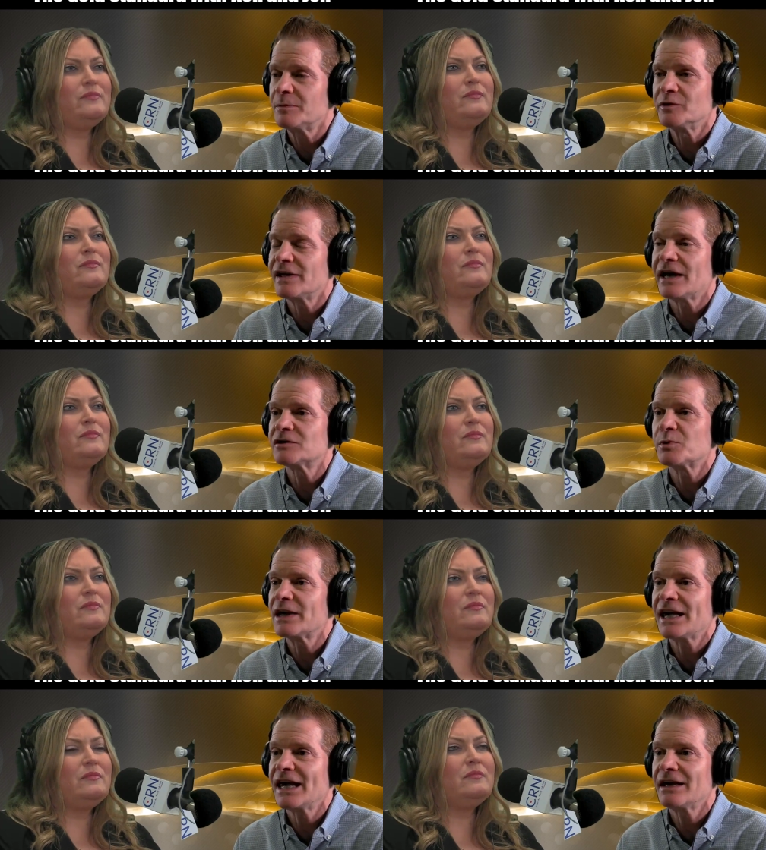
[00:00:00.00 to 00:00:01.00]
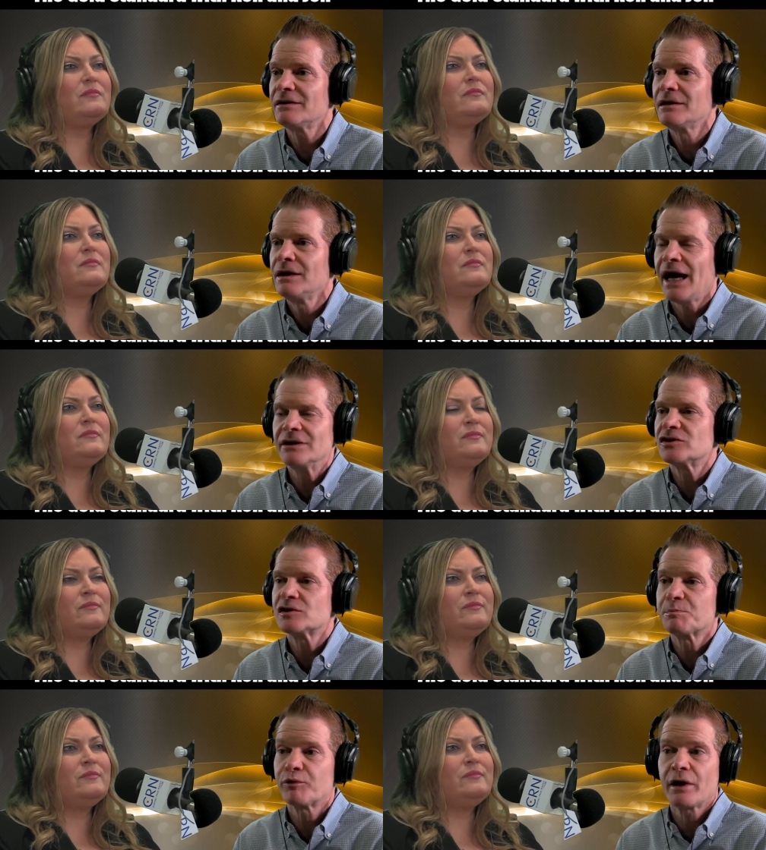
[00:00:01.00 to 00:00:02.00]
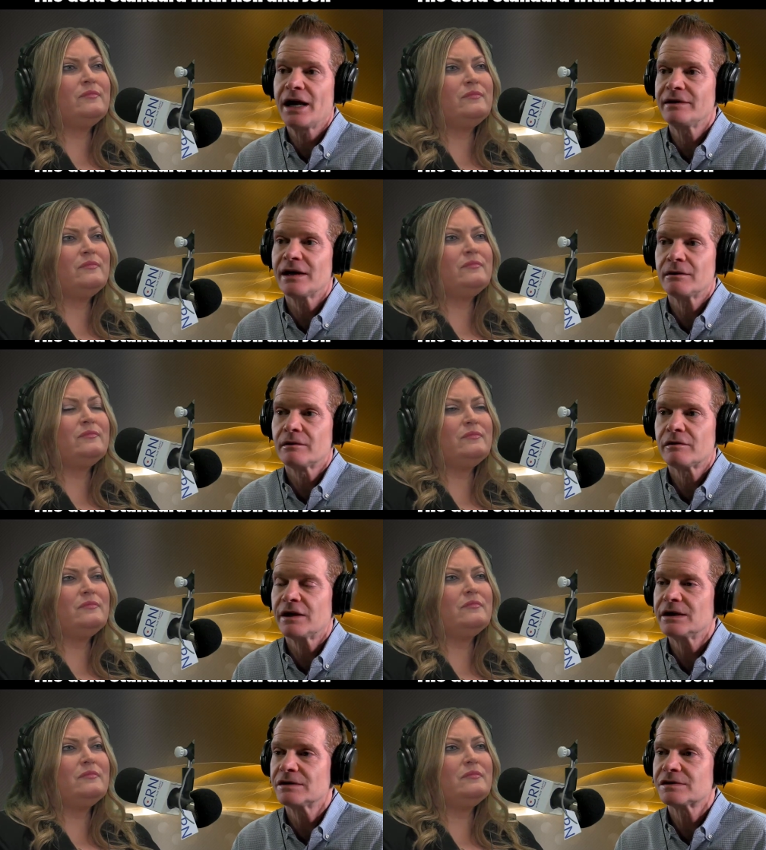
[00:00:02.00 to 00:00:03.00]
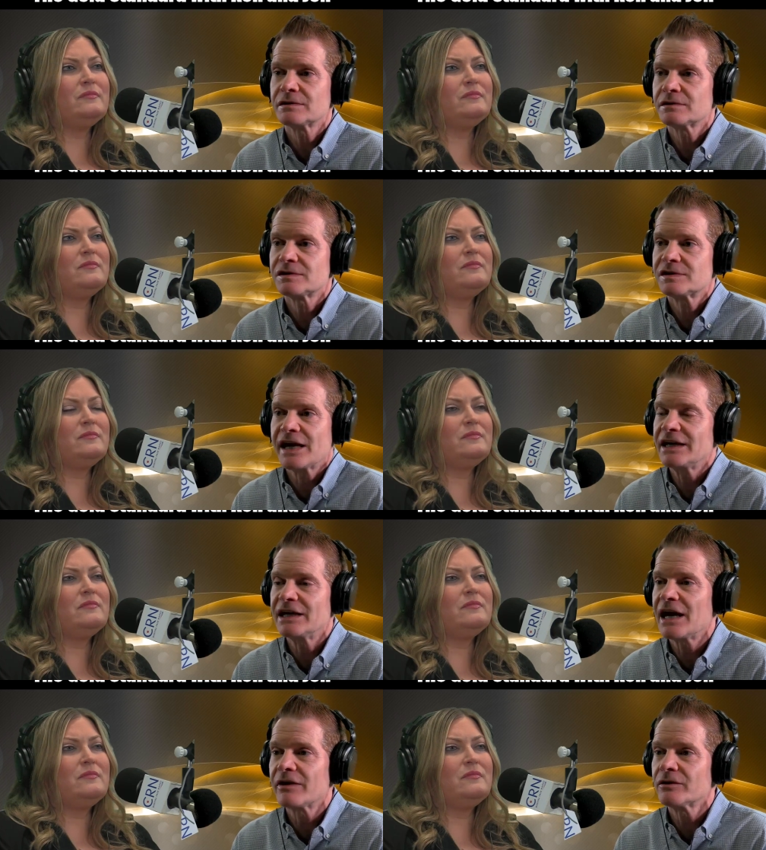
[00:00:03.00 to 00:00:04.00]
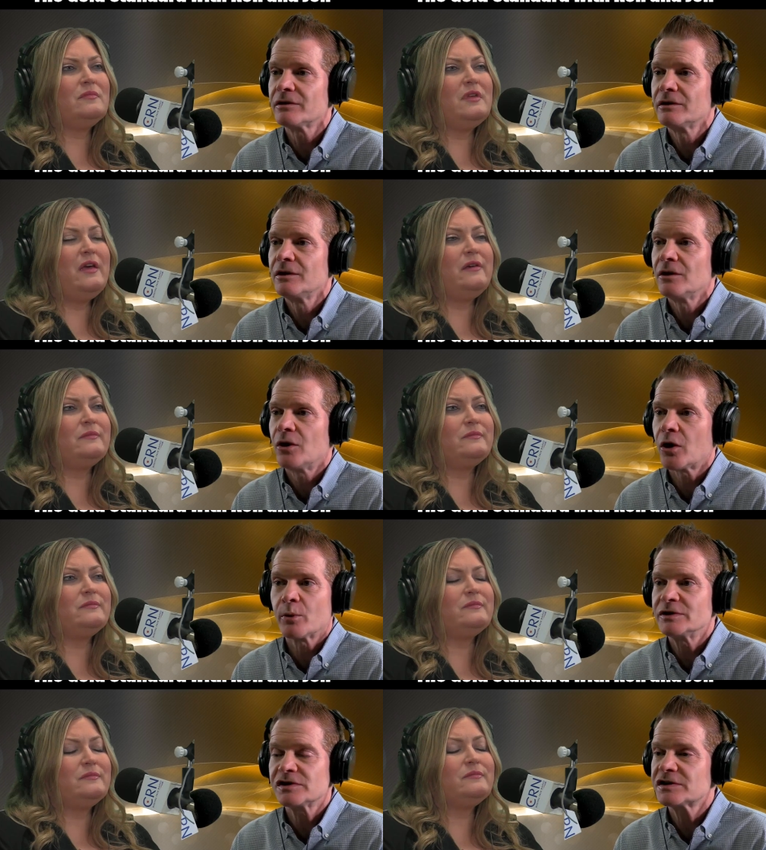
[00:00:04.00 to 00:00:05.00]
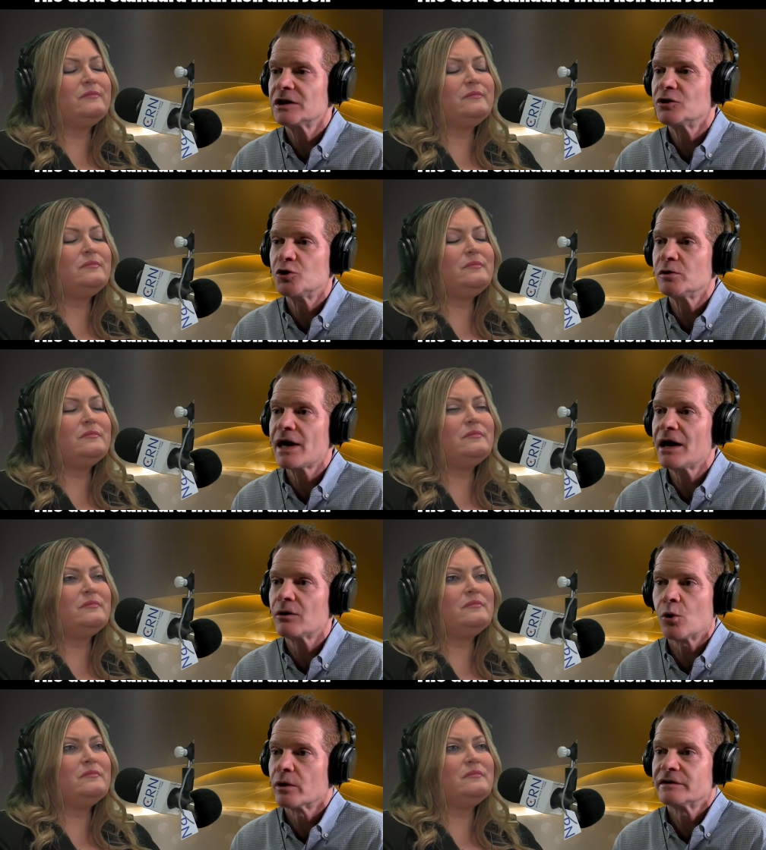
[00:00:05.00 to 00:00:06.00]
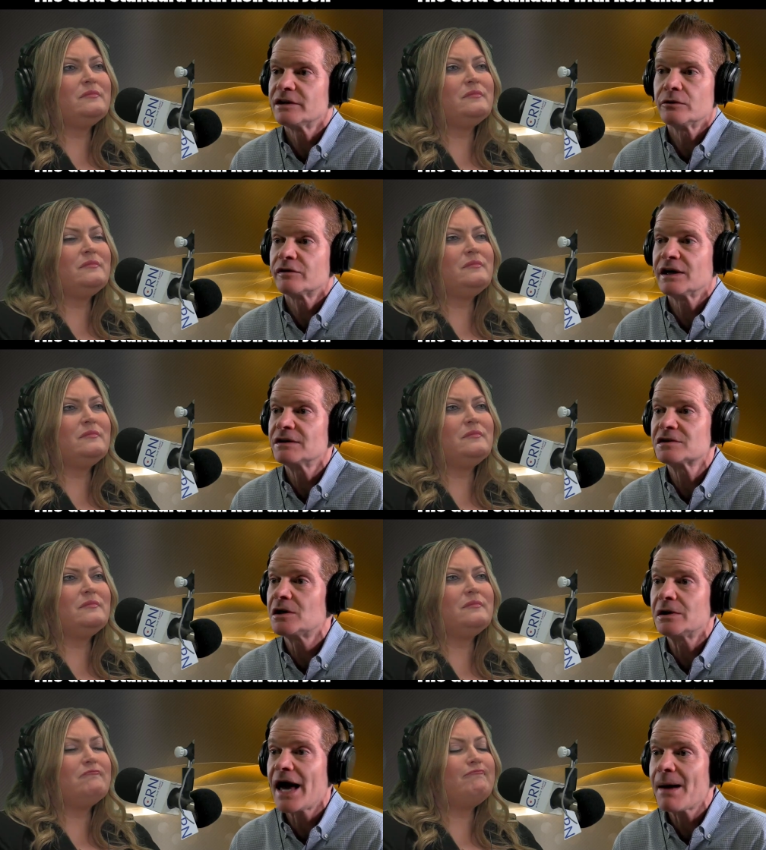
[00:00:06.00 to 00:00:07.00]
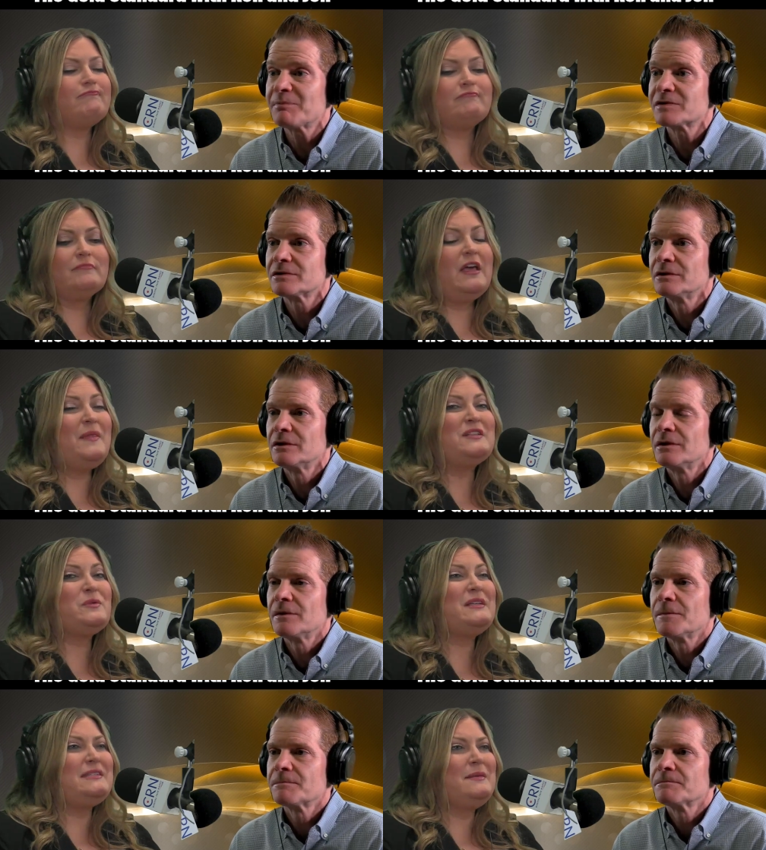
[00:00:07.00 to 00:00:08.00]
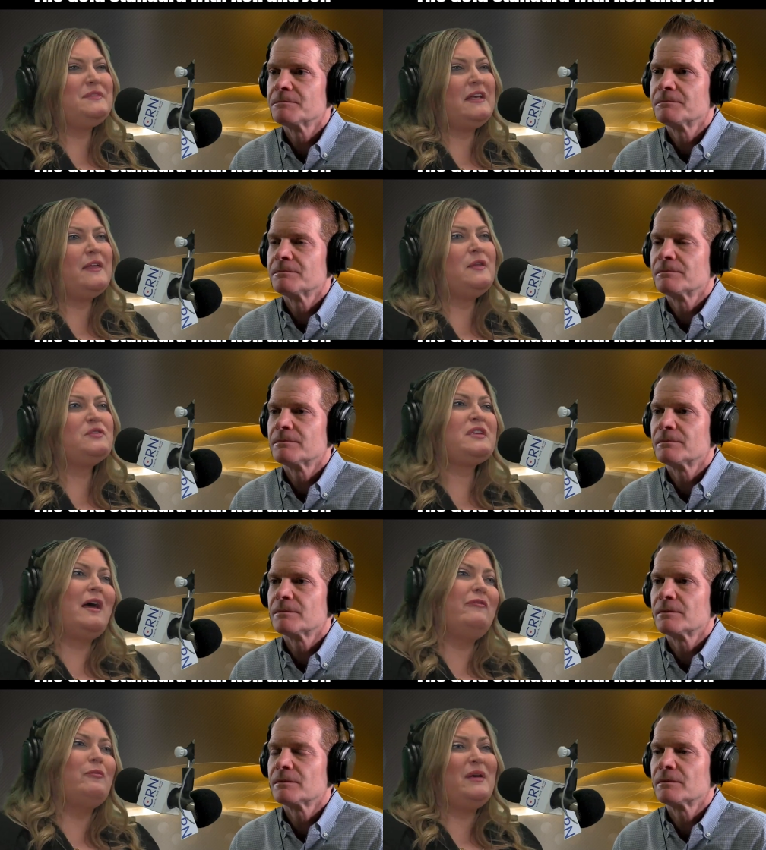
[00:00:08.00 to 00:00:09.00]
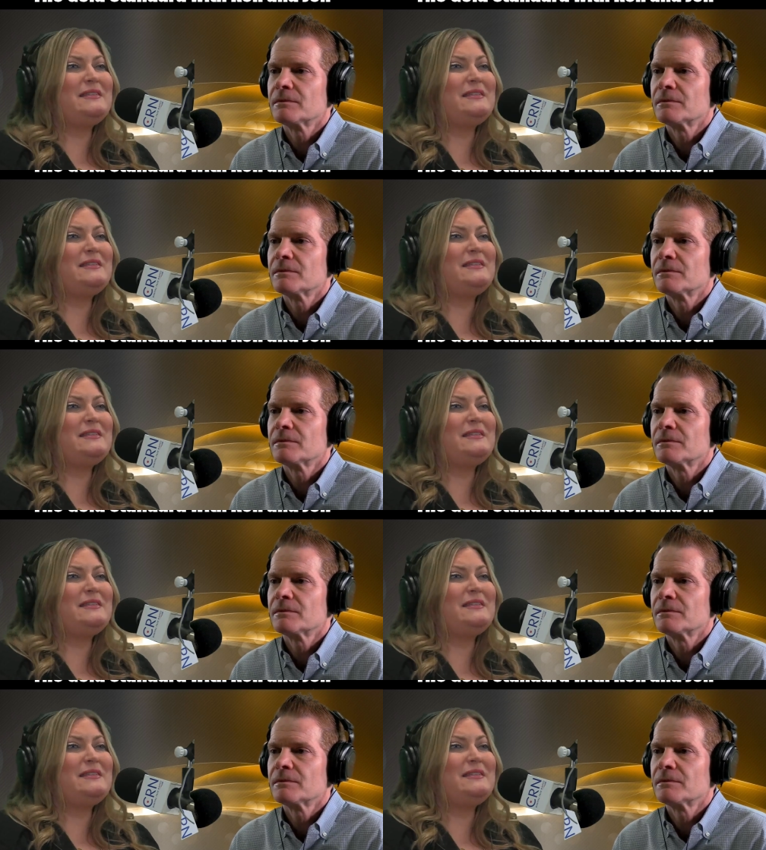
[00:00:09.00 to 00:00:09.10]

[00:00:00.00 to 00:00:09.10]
Speaker 1: debt as we can, and just pray that things stay together?
Speaker 2: Yeah.
Speaker 1: Are we just going to do that or until things collapse?
Speaker 2: And that's what it seems like. And there's kind of a best